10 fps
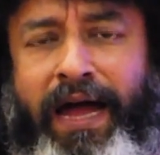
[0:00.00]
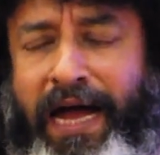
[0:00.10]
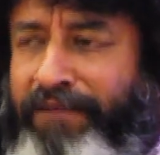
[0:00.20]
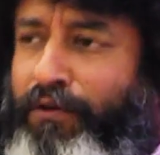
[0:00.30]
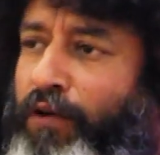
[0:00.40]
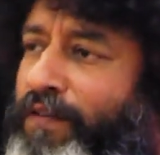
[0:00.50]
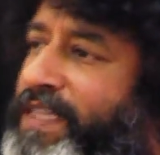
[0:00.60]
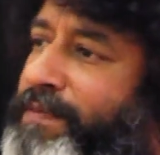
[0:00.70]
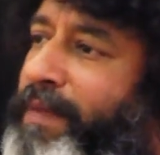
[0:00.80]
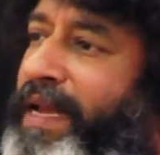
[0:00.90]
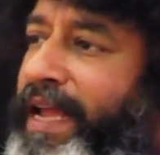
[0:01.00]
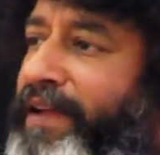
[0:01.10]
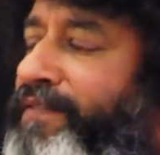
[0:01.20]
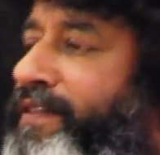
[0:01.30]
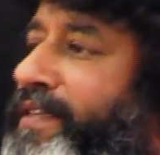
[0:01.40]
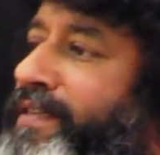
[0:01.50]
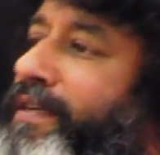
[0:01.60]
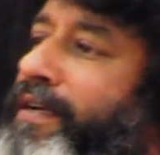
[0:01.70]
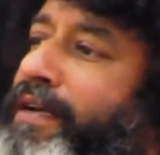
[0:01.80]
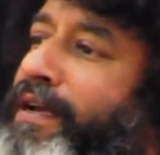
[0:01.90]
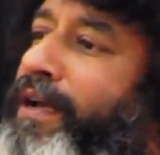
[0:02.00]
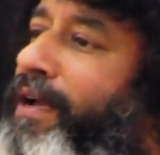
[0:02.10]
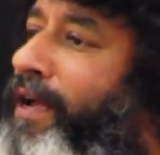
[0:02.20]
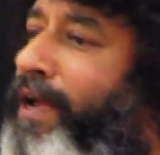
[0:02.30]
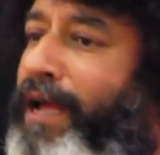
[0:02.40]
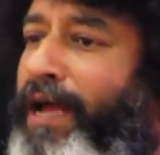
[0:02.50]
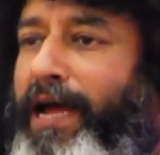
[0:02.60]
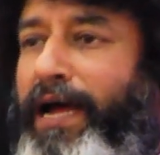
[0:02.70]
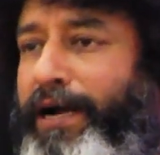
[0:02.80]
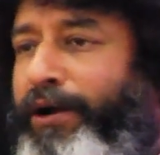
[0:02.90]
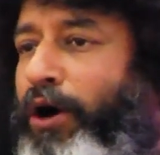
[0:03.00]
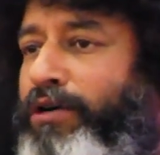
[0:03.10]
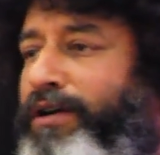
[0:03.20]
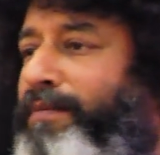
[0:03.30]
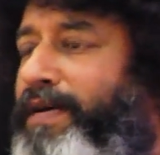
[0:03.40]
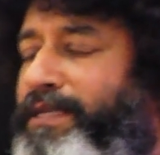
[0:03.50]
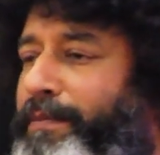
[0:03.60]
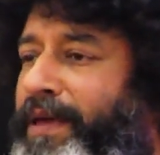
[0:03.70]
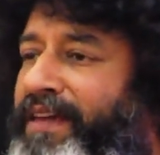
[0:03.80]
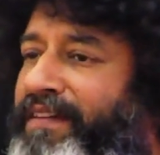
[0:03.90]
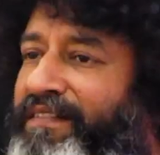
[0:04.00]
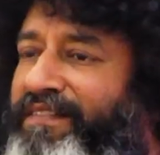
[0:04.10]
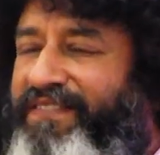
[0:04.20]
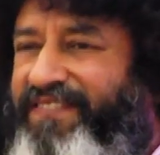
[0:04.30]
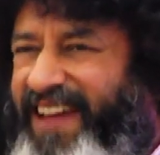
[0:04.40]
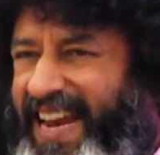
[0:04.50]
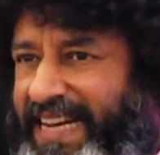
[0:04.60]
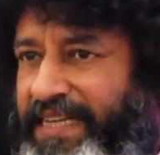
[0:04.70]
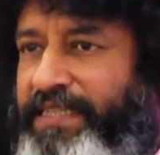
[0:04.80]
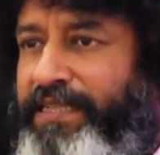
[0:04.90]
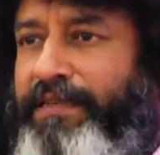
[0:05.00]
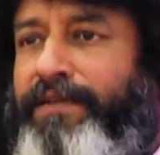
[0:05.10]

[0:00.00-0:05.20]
I've always believed a doctor must be felt